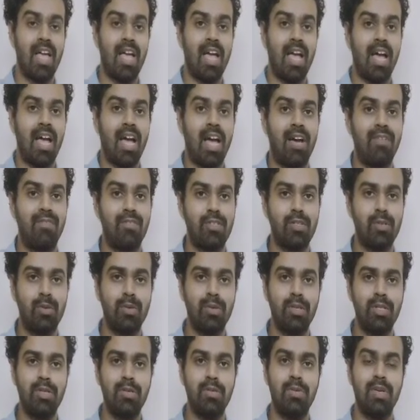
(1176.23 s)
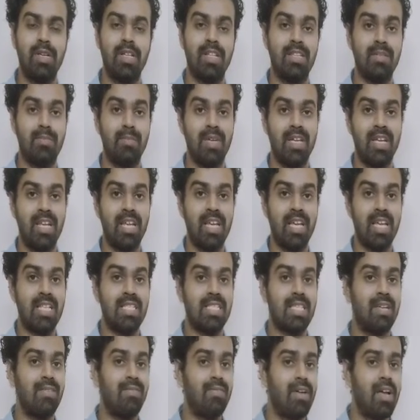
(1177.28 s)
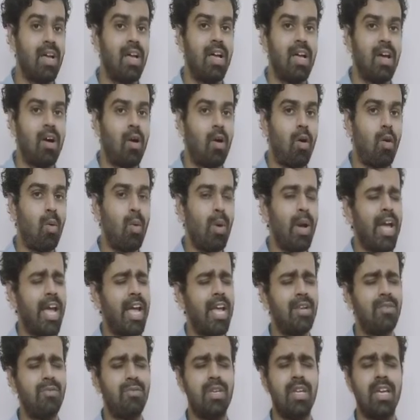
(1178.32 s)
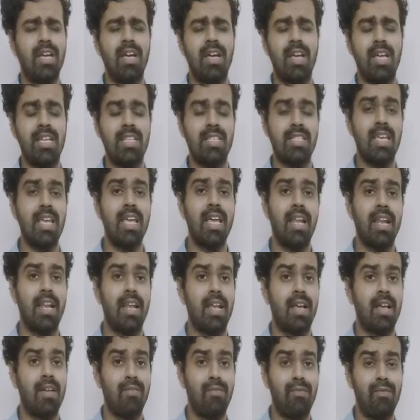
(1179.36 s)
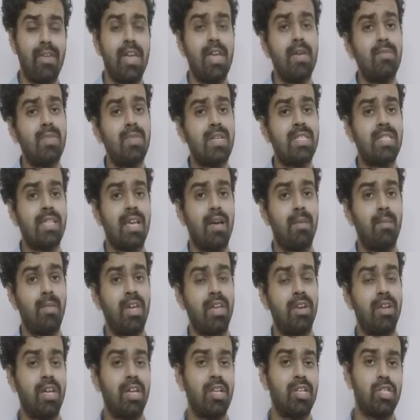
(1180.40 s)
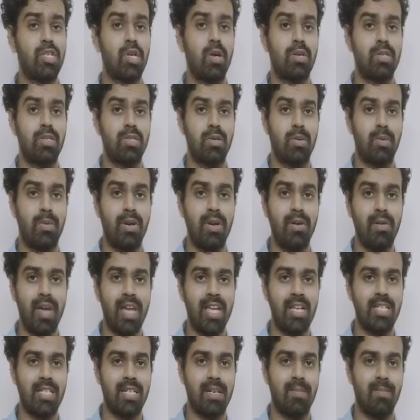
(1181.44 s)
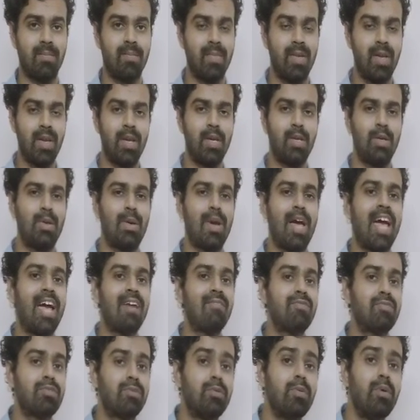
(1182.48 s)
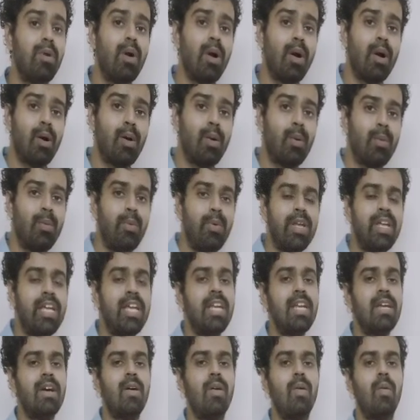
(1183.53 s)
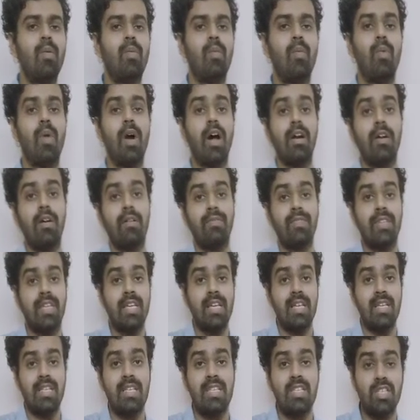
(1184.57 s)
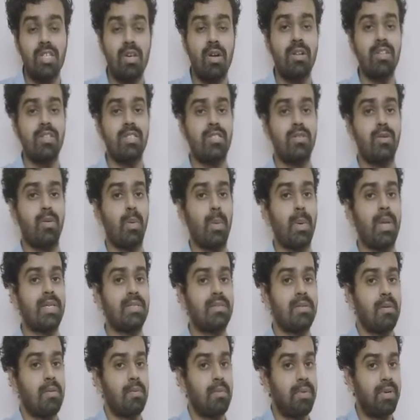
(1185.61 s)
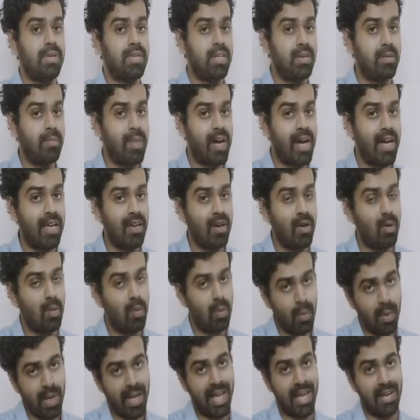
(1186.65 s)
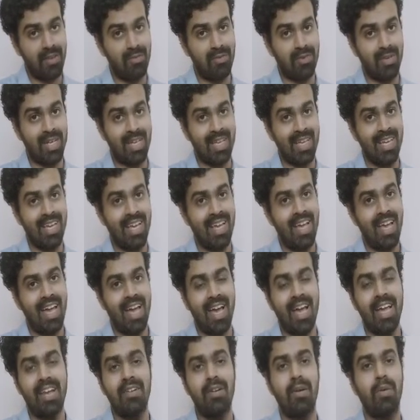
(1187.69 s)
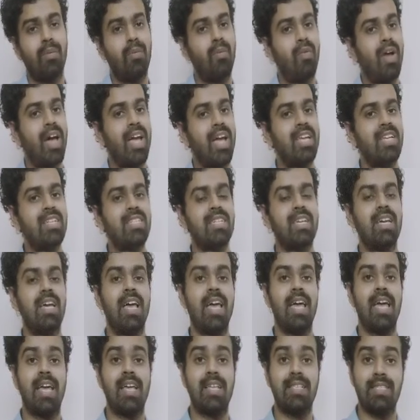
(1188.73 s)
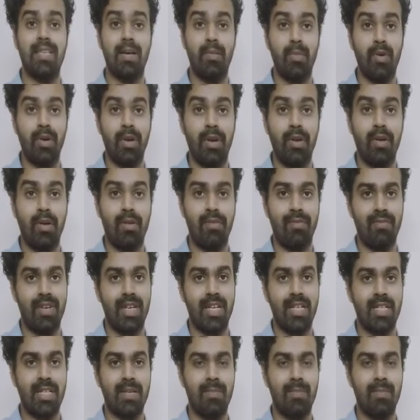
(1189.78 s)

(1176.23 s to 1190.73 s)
I've told you in the beginning itself, O.Henry is a famous American short story writer. You have to read one of the short stories written by O.Henry and write a summary of it.